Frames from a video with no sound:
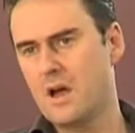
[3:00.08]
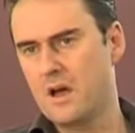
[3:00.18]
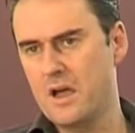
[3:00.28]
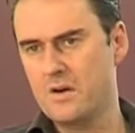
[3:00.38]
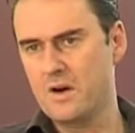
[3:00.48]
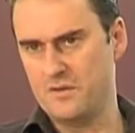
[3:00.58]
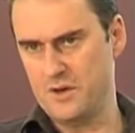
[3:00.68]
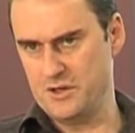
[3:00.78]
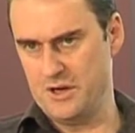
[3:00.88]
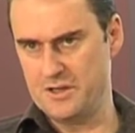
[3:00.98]
aircraft
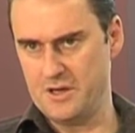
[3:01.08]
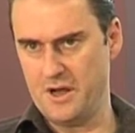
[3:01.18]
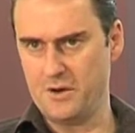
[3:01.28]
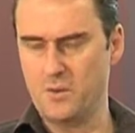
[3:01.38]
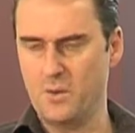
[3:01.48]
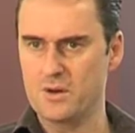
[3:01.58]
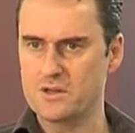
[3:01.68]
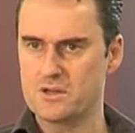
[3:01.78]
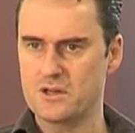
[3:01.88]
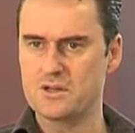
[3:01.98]
engineers out at
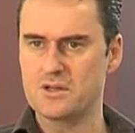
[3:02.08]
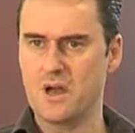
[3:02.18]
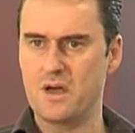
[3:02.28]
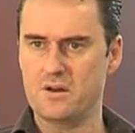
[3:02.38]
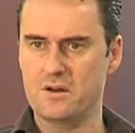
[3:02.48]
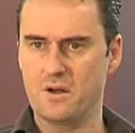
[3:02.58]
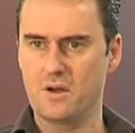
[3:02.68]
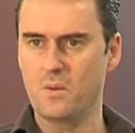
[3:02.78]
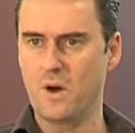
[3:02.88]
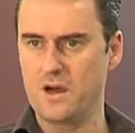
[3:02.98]
Qantas start at
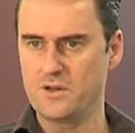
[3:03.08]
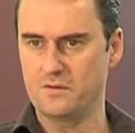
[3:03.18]
a wage of